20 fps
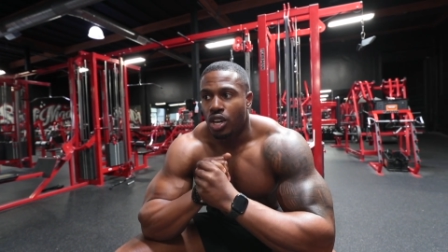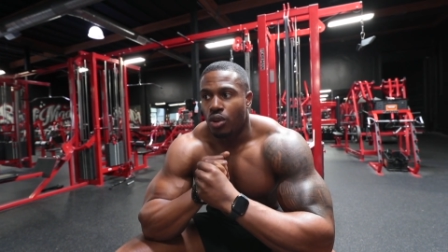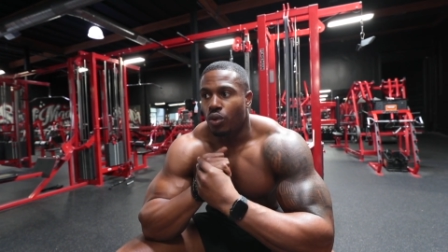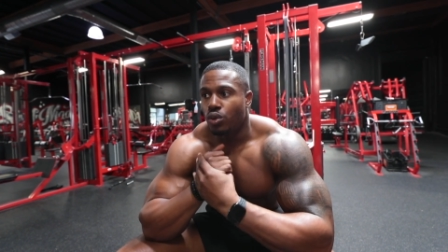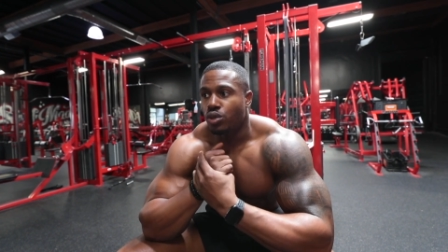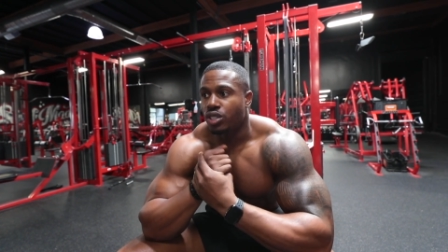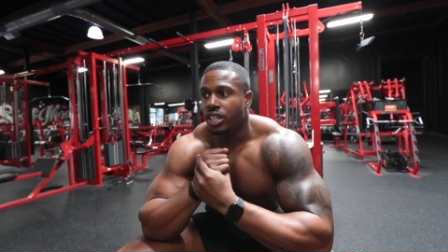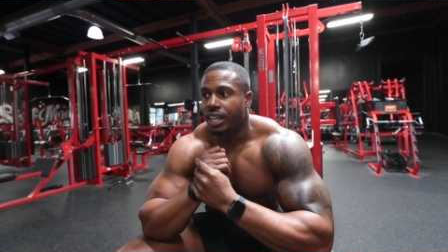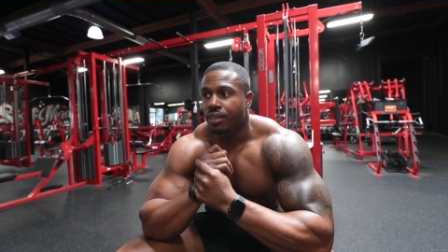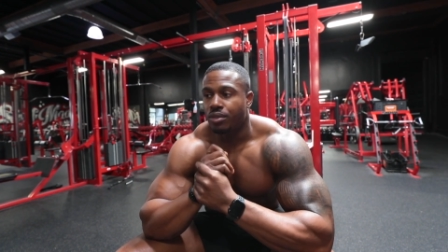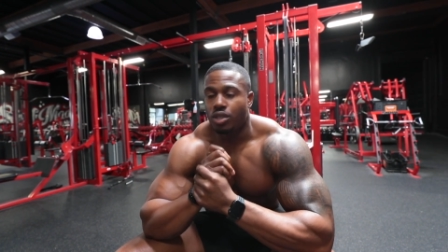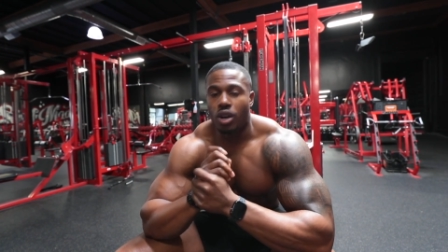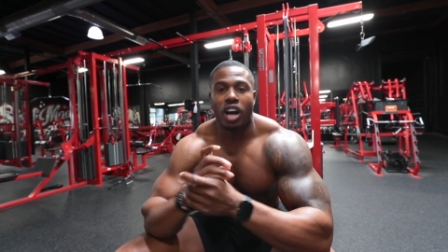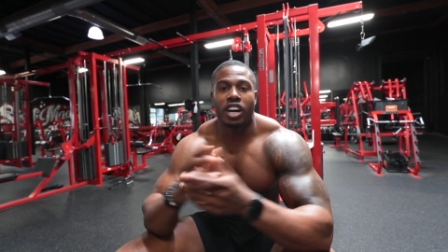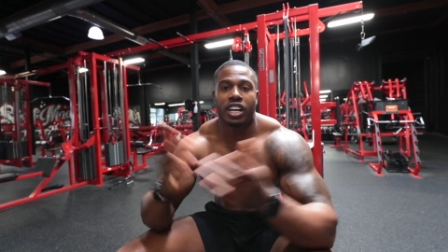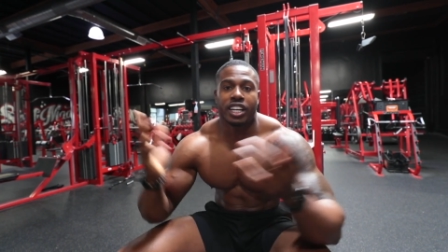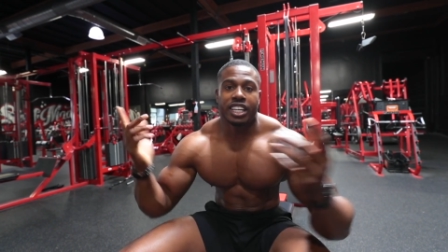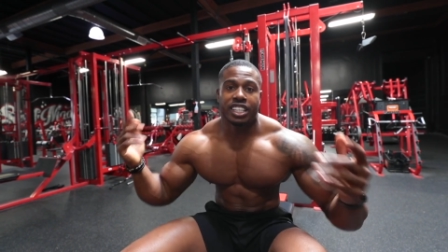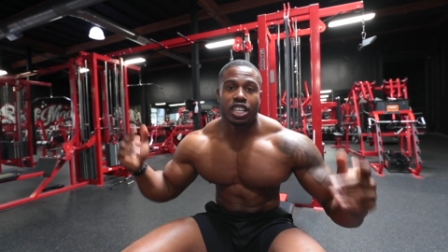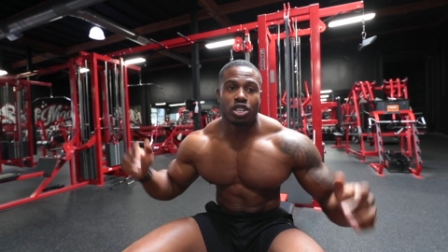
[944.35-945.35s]
We'll see. So I'm
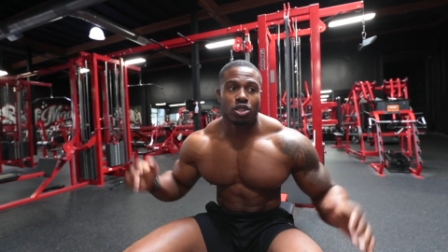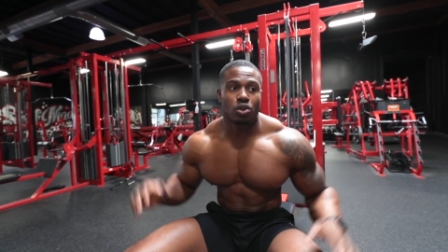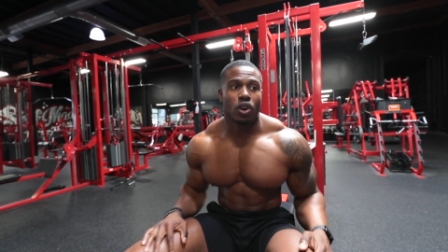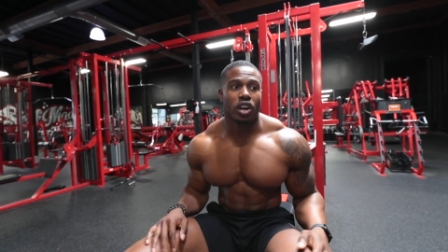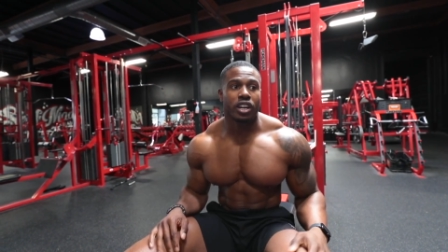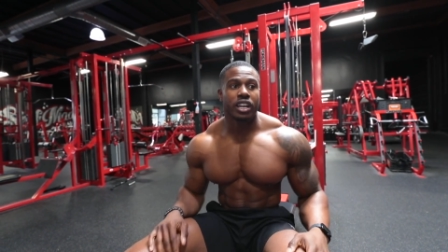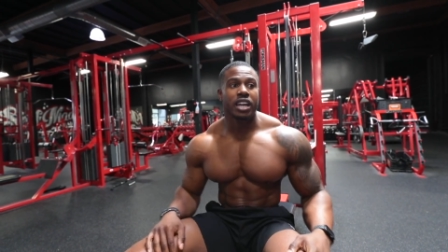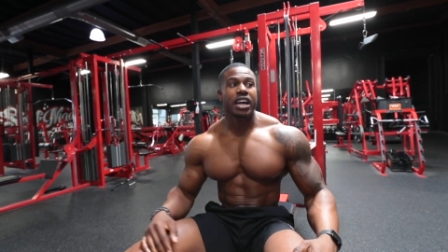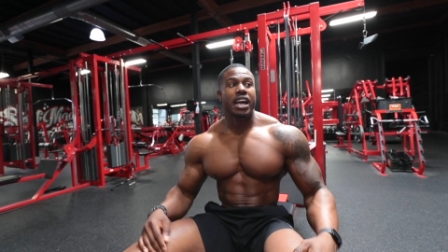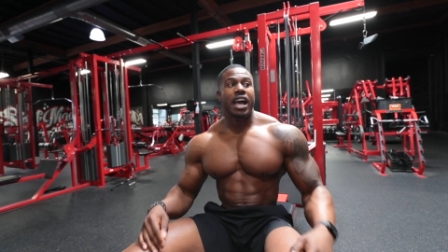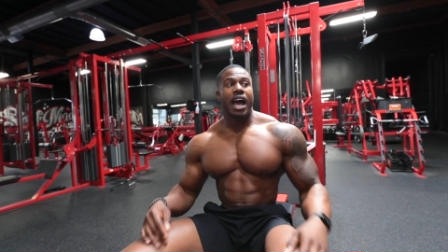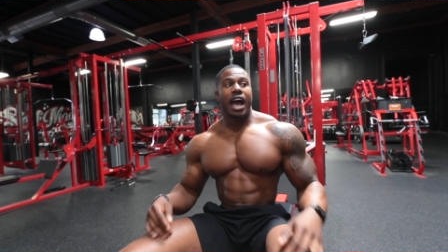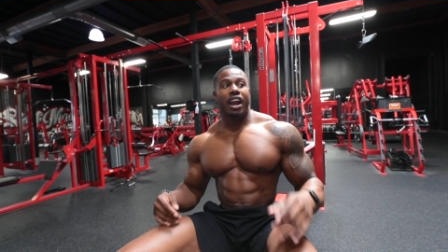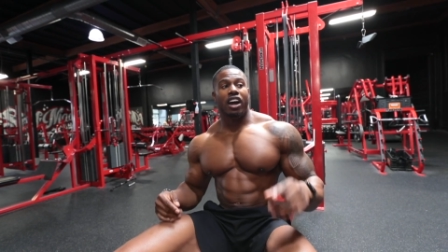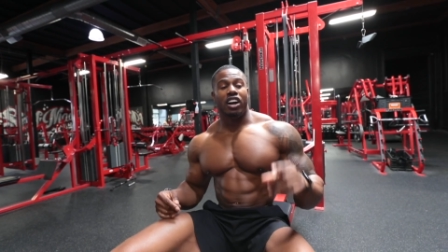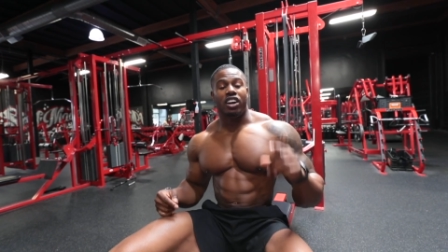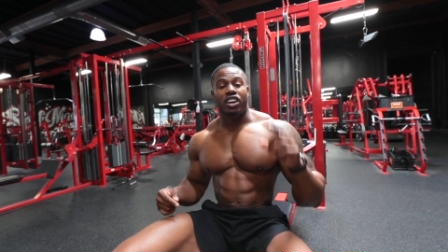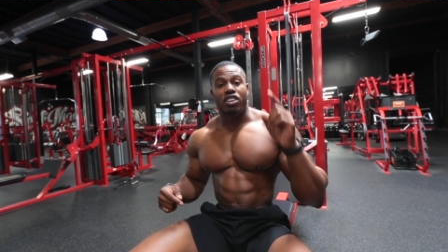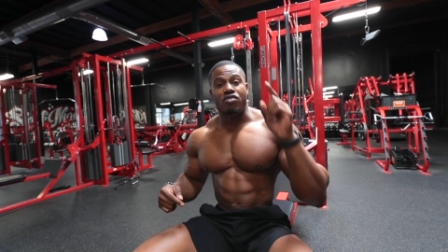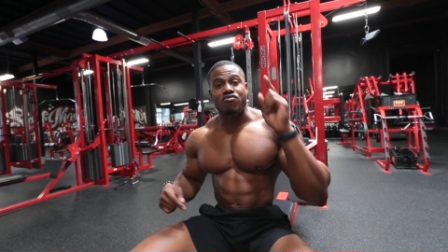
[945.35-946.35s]
going to continue on, and
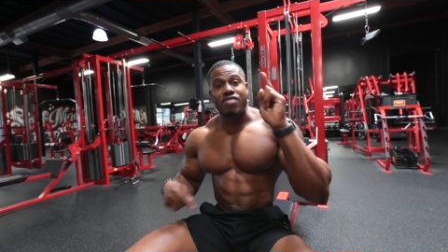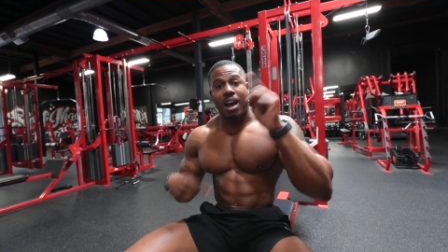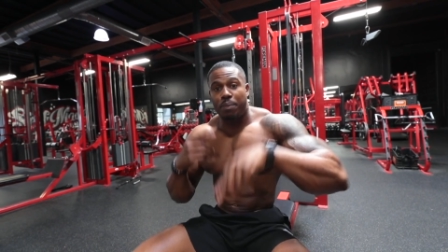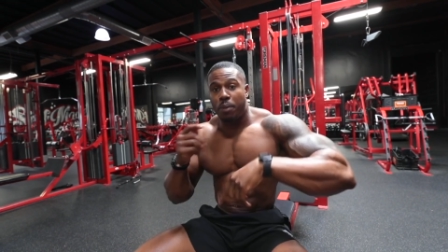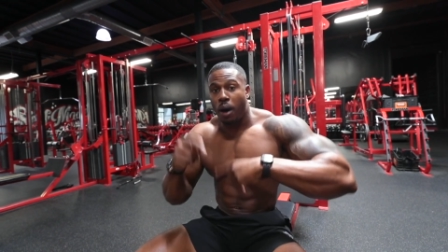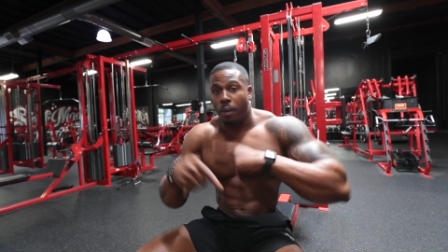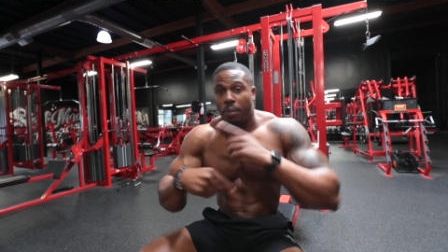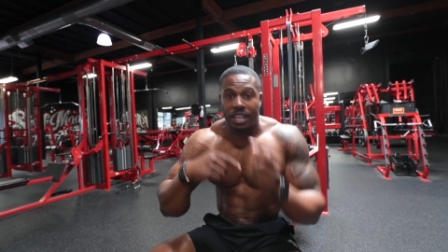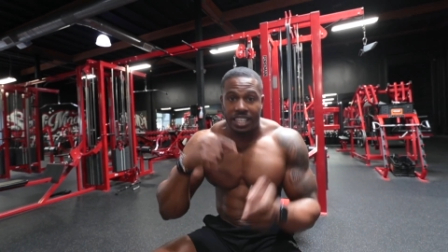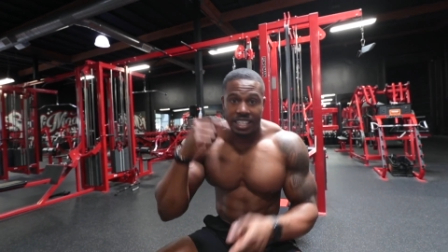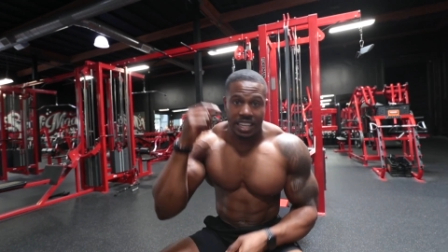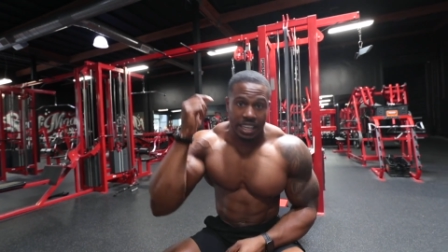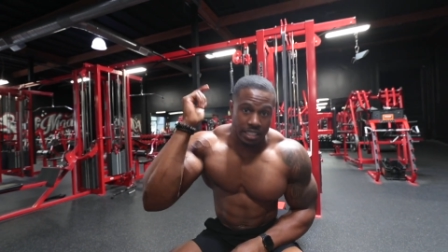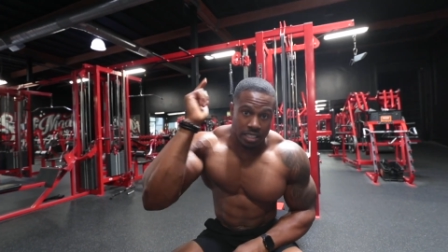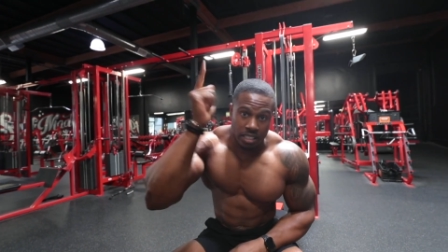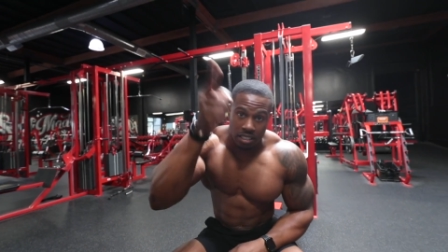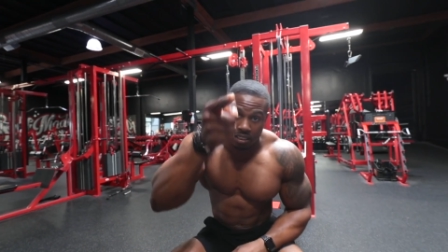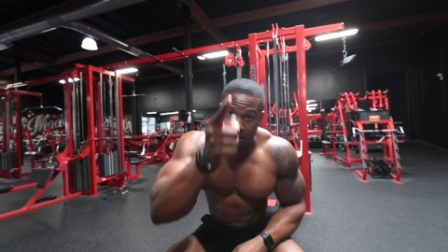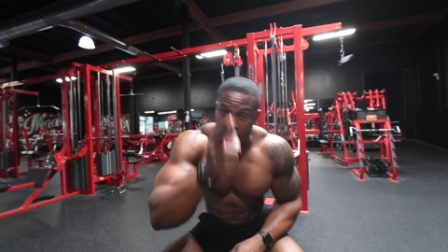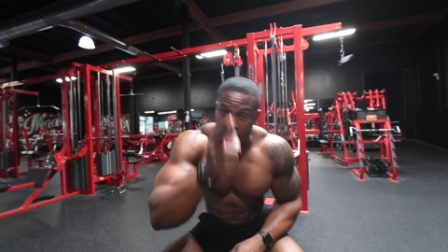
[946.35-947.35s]
I'm going to wrap up at the end.